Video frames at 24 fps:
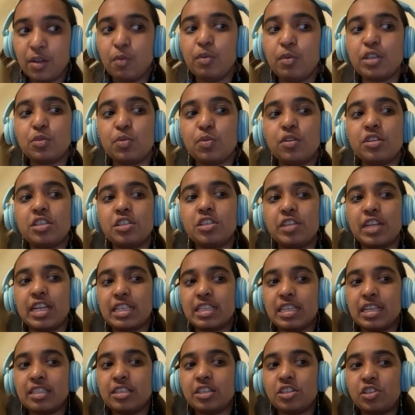which was
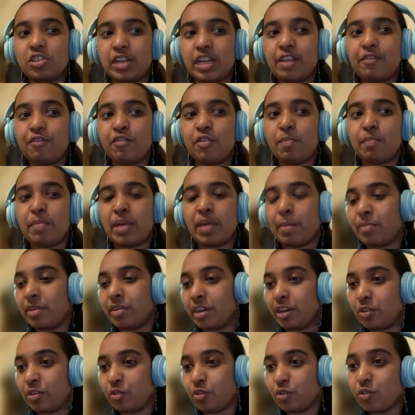Tracing the Trail from
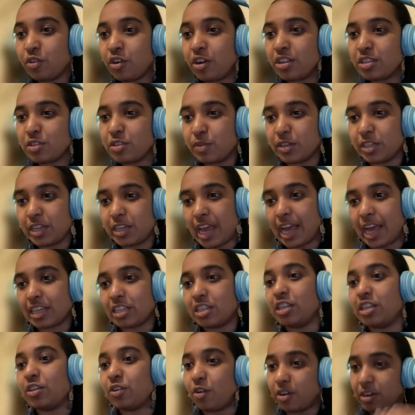Memory to Neurons, which
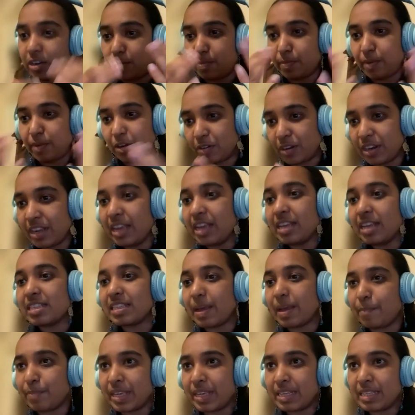actually talked about
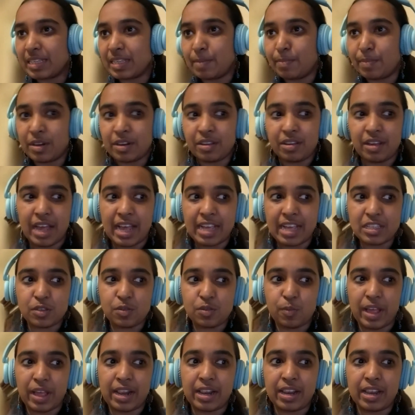something similar
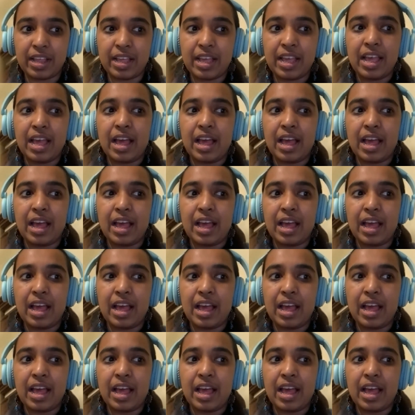as well.